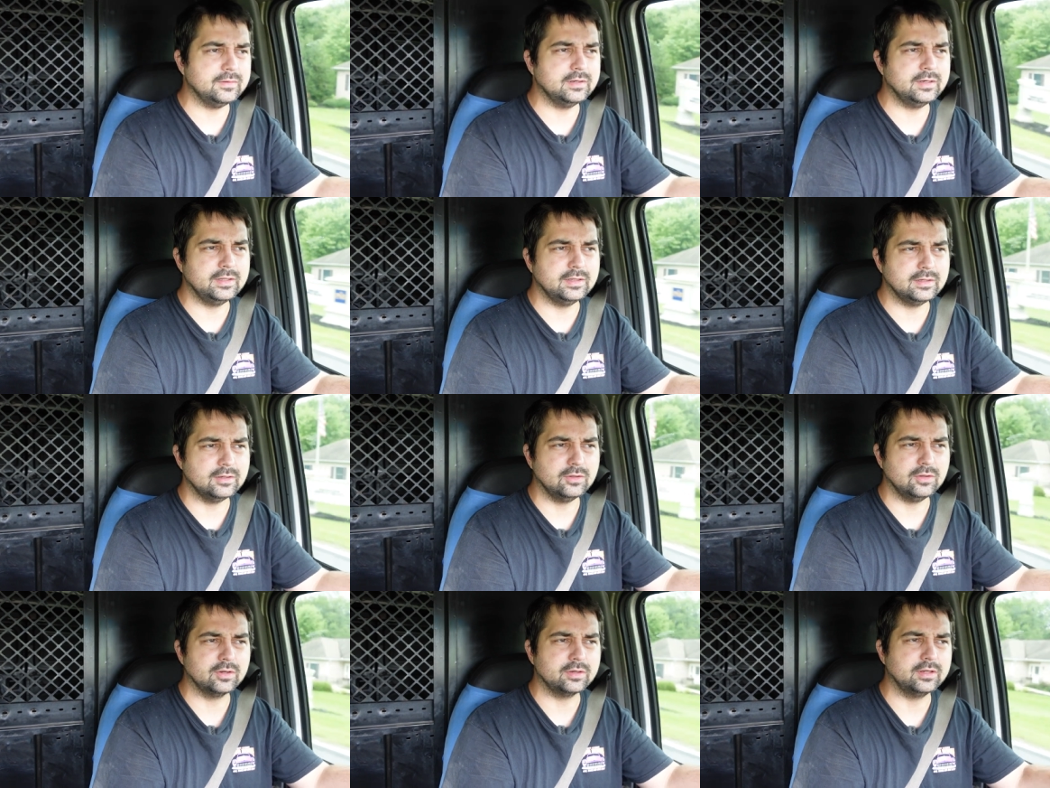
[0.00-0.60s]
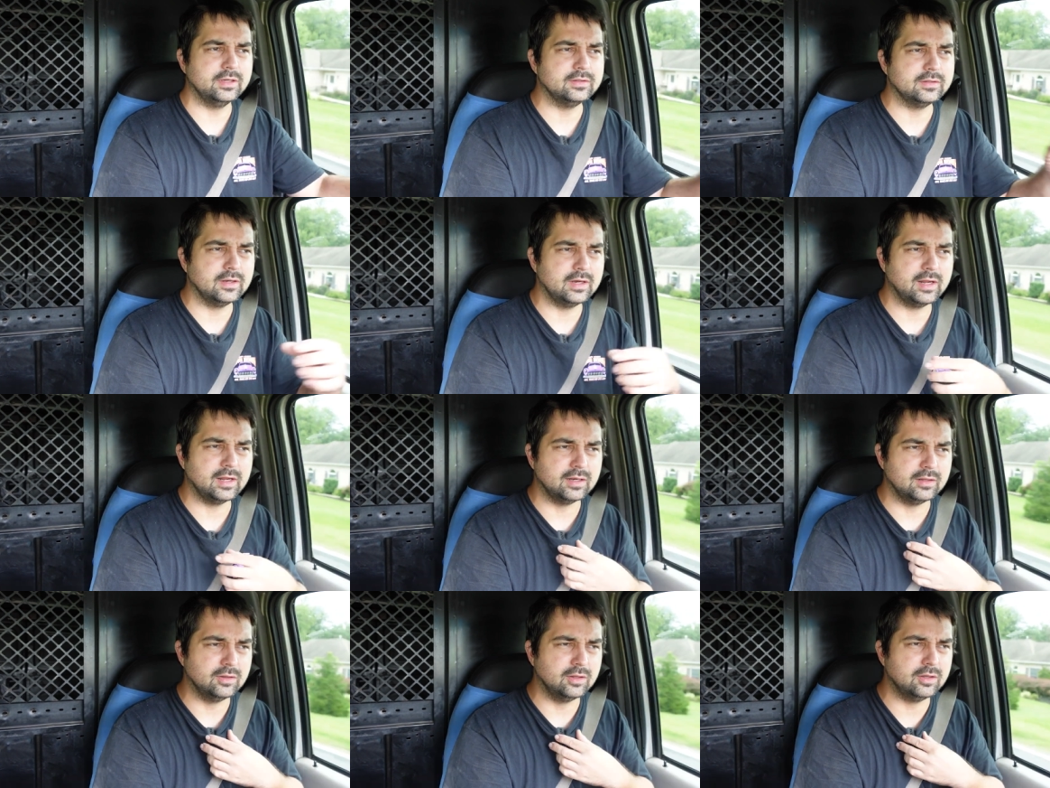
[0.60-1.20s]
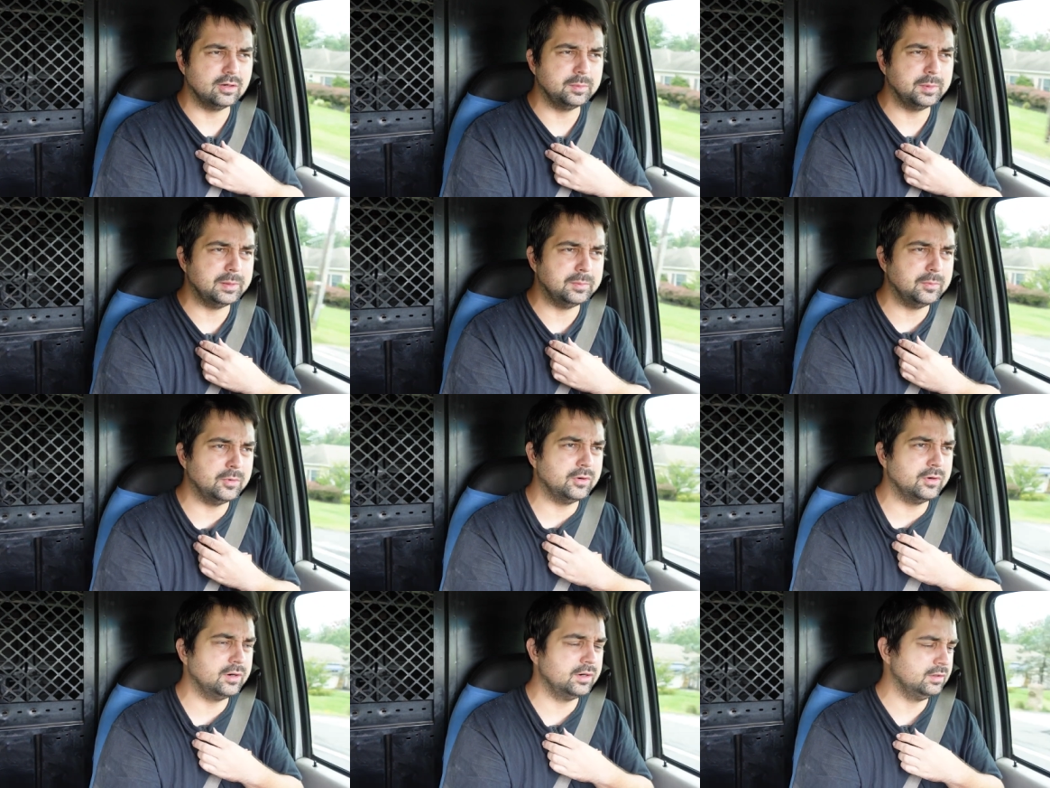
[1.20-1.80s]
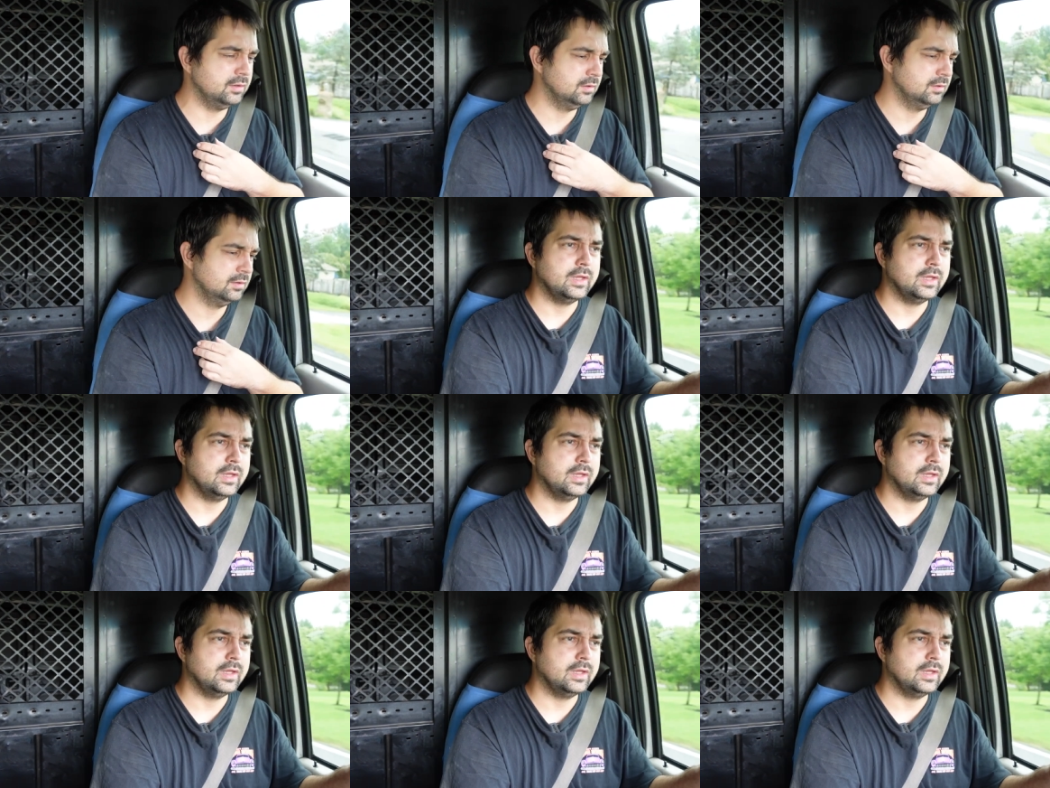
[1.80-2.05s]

I need to look into that a little bit more.